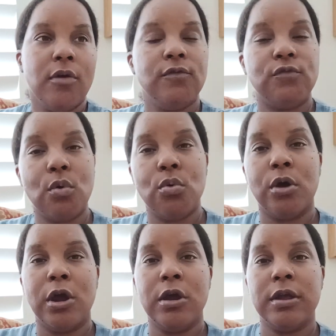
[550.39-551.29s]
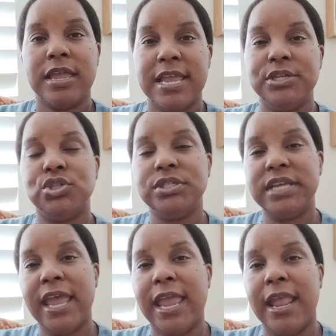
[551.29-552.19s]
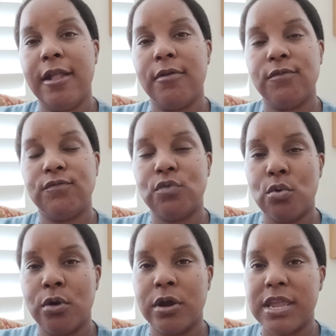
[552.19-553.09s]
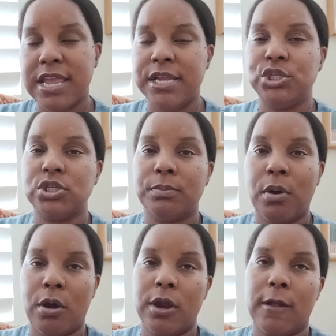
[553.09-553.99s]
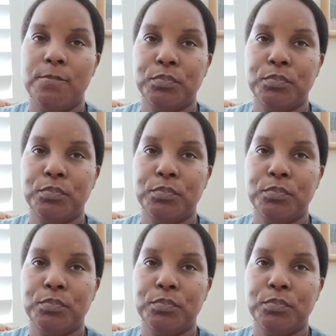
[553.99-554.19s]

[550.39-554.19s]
for each day for each park.